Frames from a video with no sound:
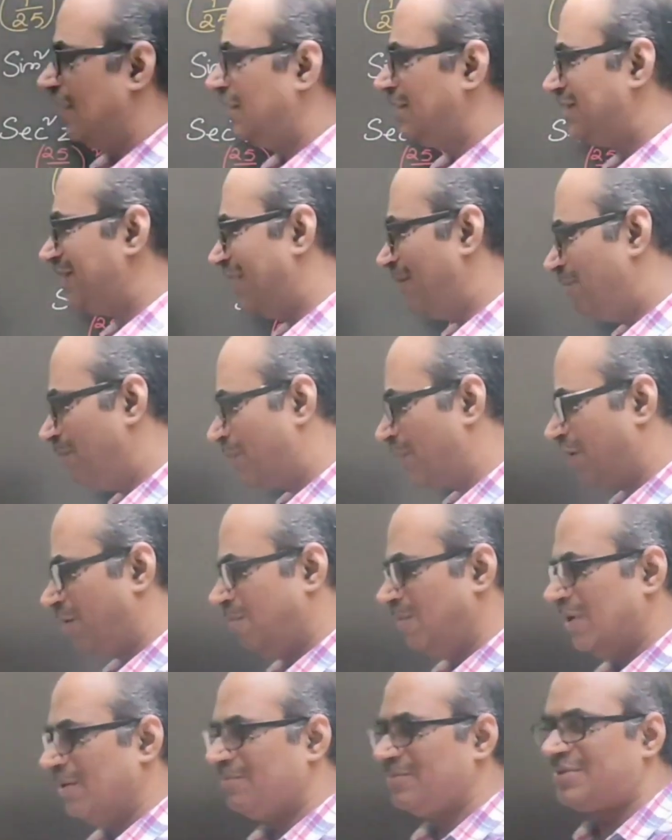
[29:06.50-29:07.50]
and some
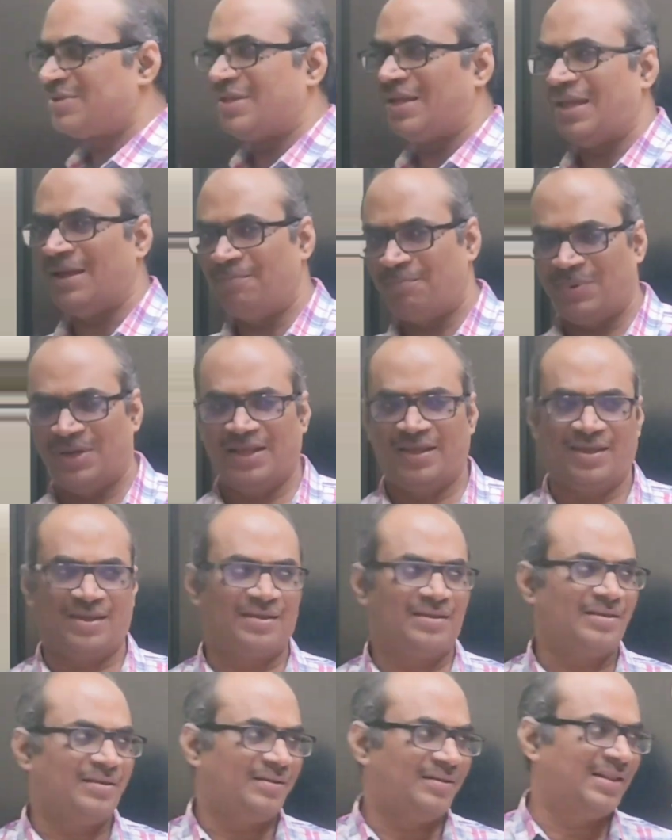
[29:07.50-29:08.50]
problems
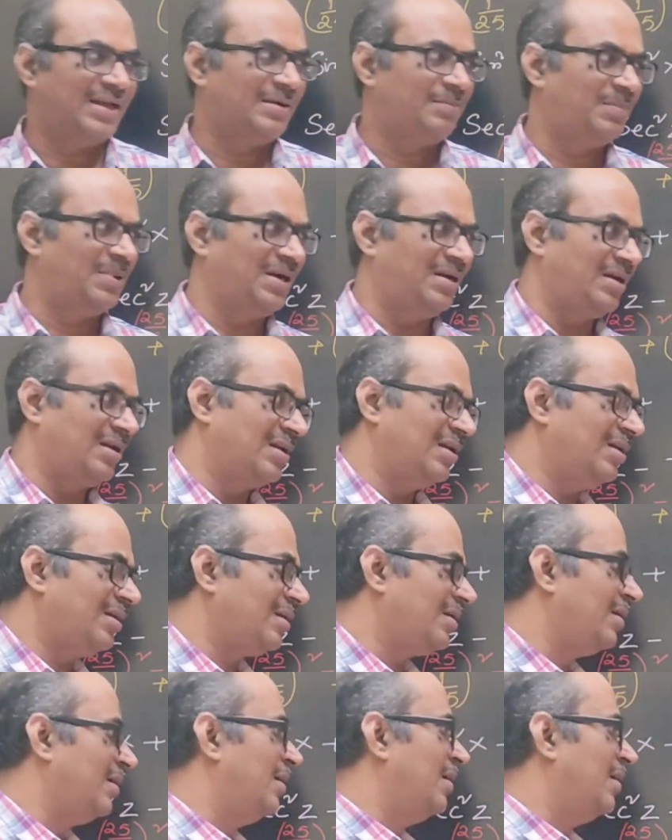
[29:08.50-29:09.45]
applying that particular